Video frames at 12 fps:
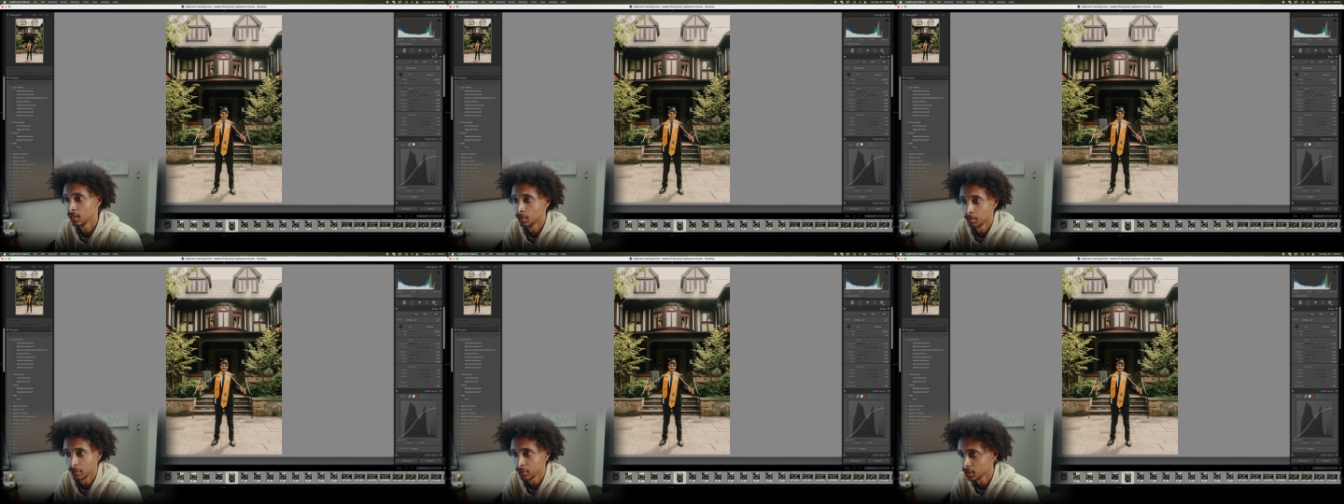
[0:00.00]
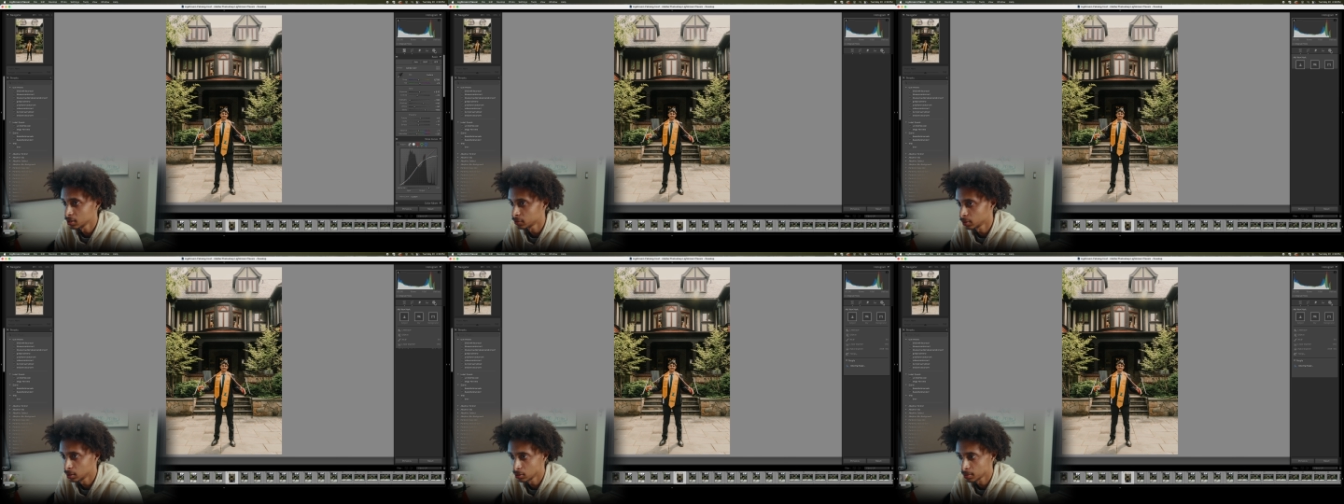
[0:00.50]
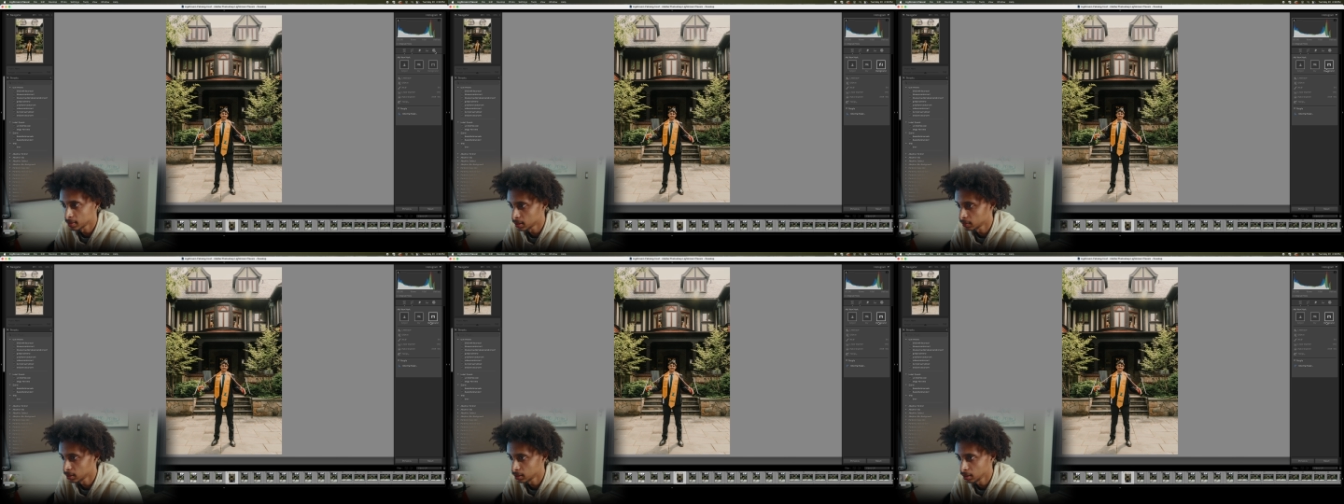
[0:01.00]
But for this photo
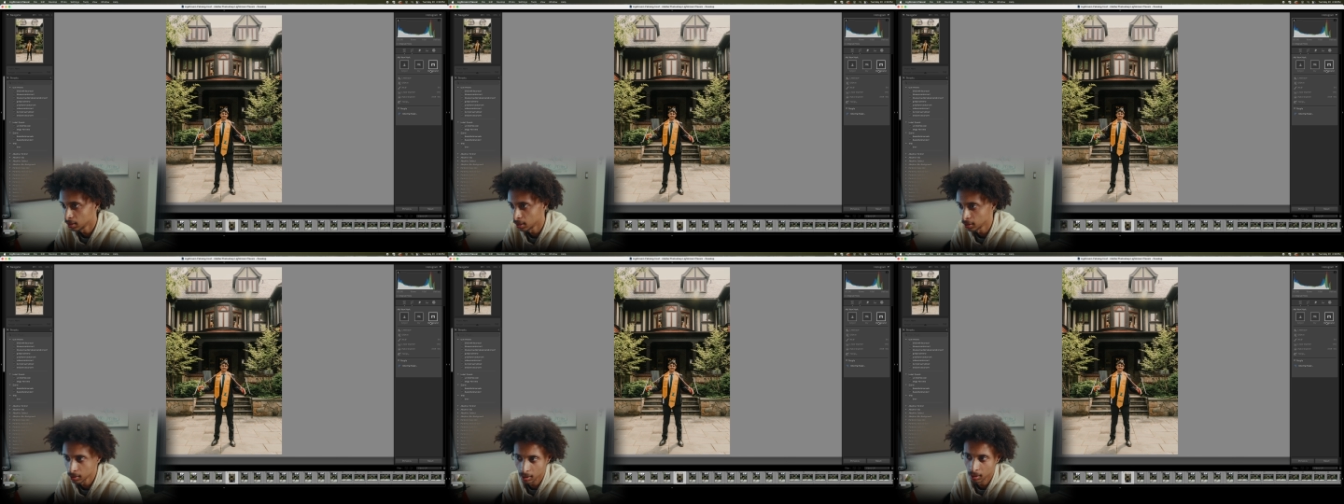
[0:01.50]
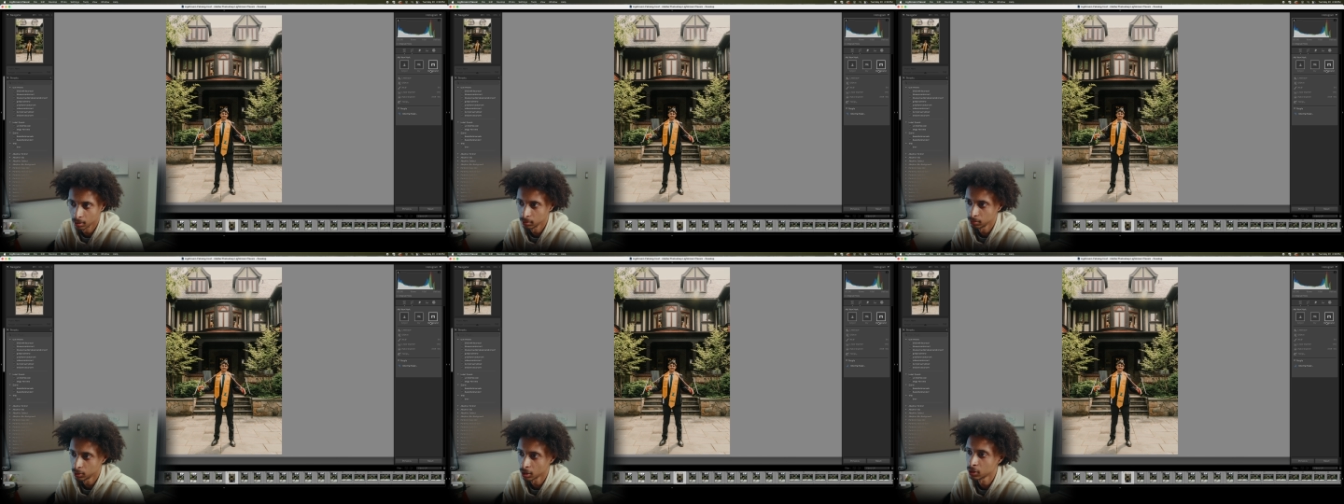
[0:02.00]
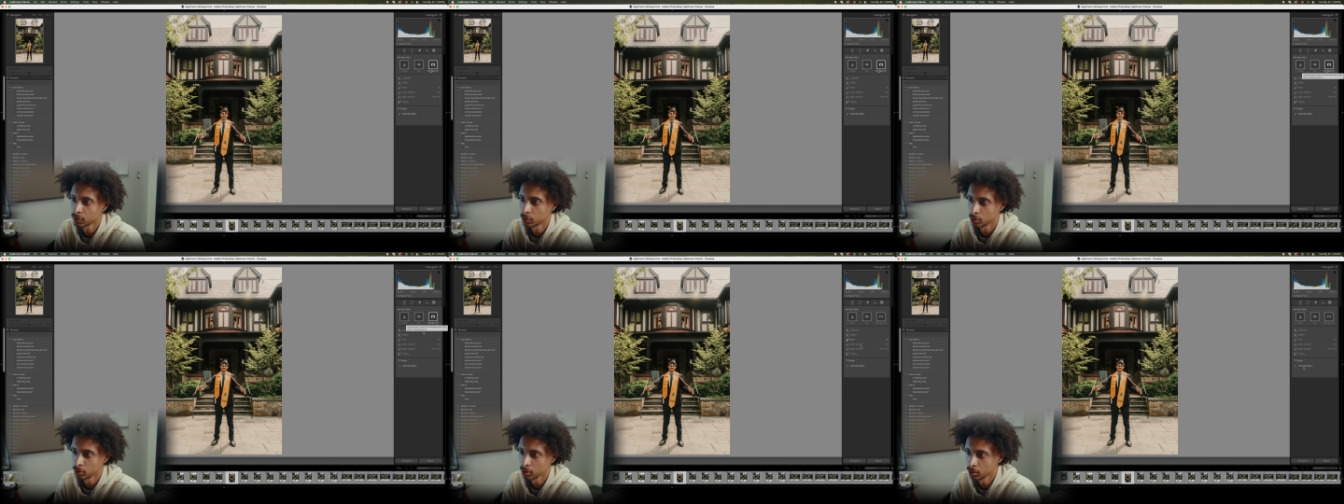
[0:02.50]
specifically, like just
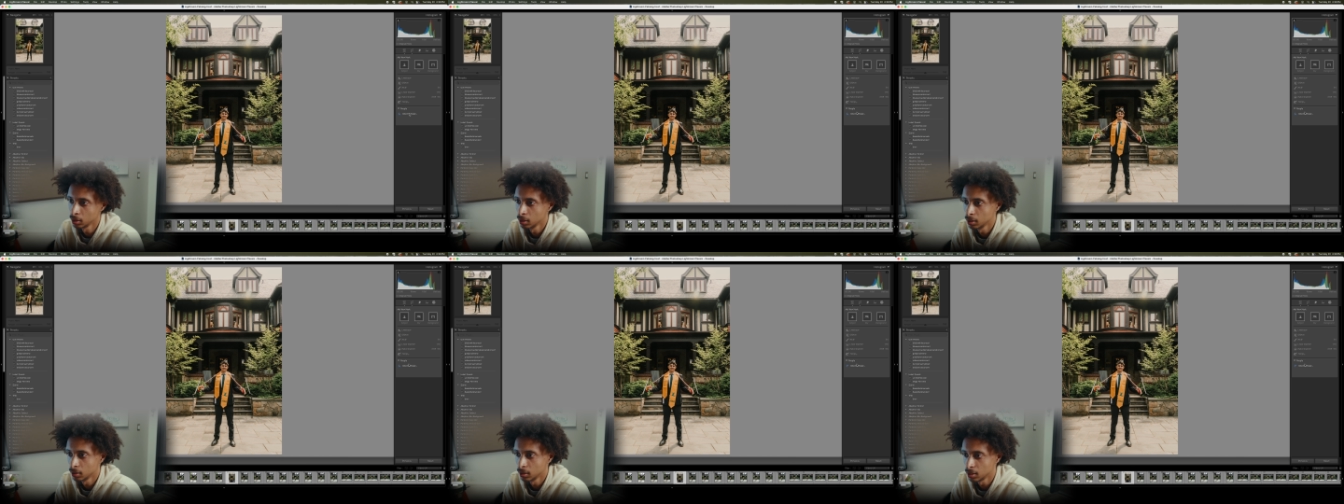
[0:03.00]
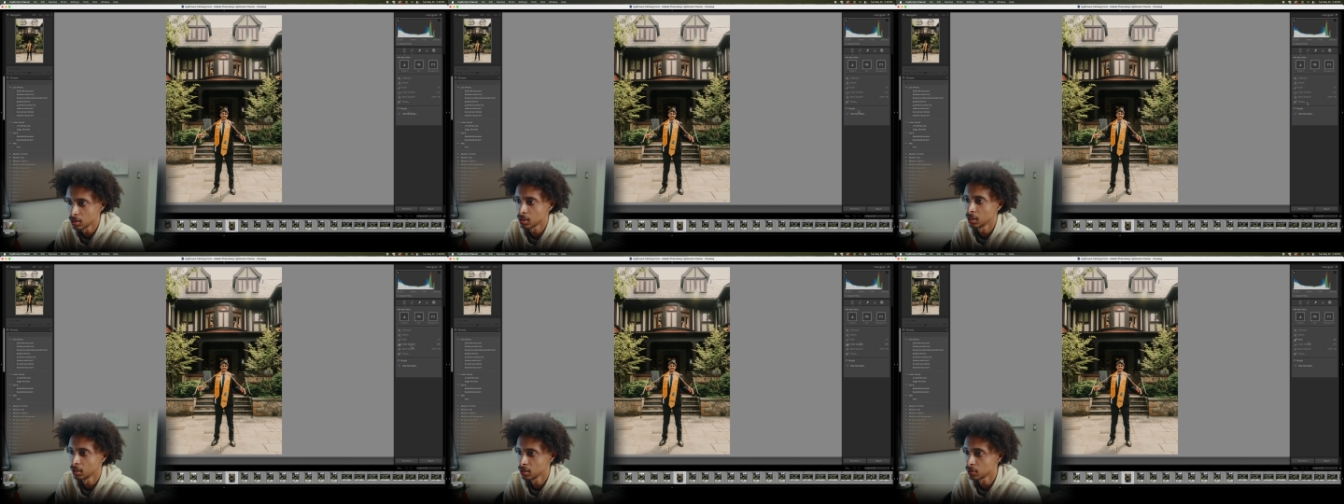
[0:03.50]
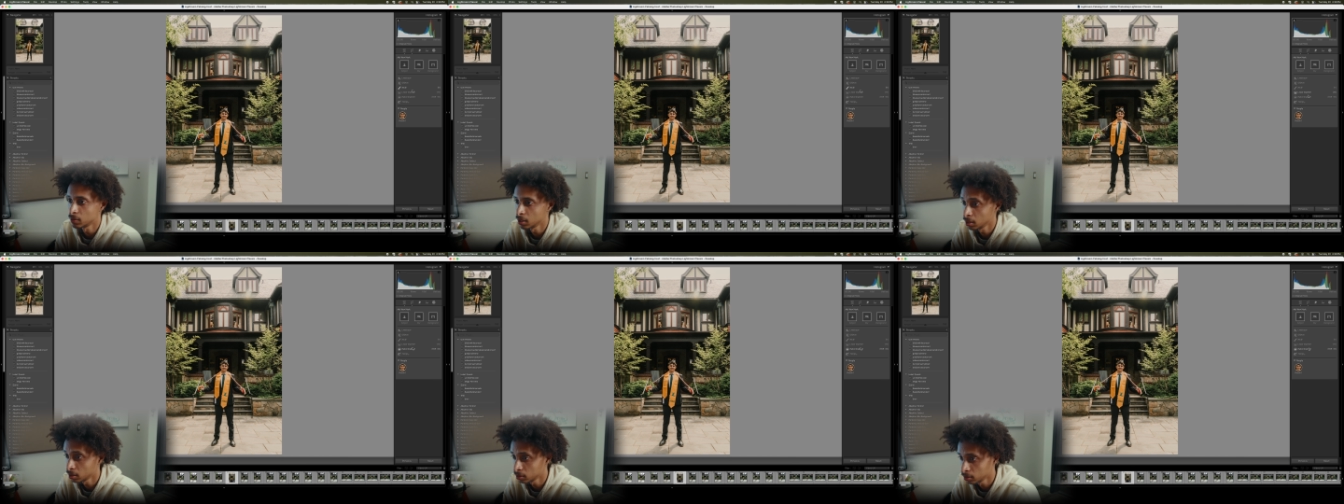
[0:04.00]
for the sake of this
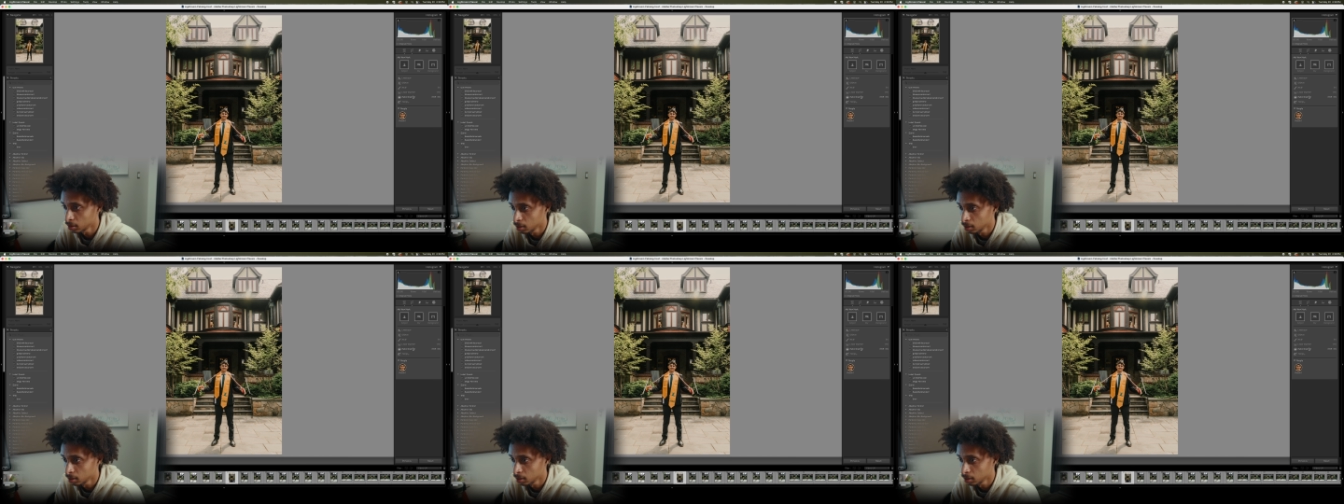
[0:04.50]
video,